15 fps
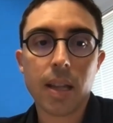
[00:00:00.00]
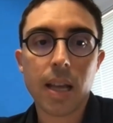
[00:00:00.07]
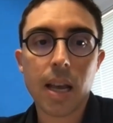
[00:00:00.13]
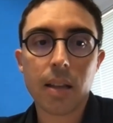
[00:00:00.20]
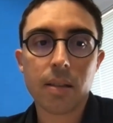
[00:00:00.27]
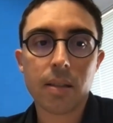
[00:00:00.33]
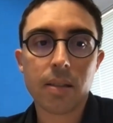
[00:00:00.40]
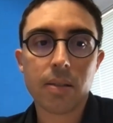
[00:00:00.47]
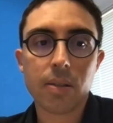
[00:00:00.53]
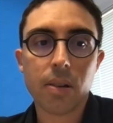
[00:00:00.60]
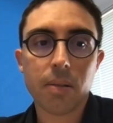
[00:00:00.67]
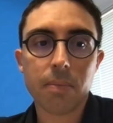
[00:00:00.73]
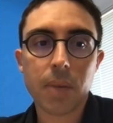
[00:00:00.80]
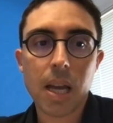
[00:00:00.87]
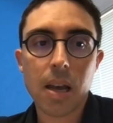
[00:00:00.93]
That's
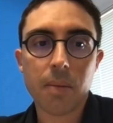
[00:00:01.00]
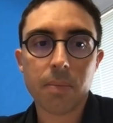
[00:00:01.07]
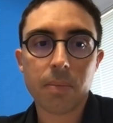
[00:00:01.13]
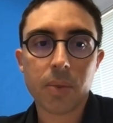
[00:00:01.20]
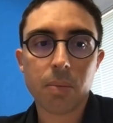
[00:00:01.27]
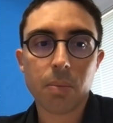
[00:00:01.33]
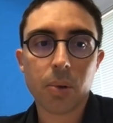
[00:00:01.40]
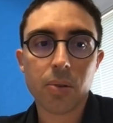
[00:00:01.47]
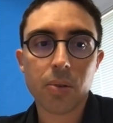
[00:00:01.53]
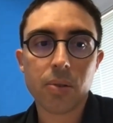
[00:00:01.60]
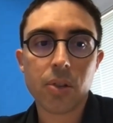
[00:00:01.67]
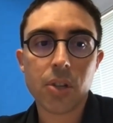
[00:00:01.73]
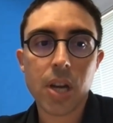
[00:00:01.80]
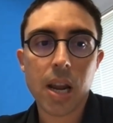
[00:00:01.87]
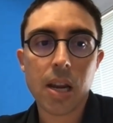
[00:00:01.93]
not supposed to
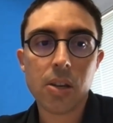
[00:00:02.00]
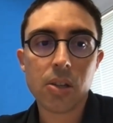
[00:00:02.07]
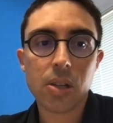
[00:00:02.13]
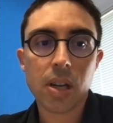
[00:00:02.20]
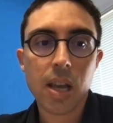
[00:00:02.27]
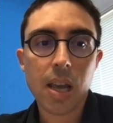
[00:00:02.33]
change.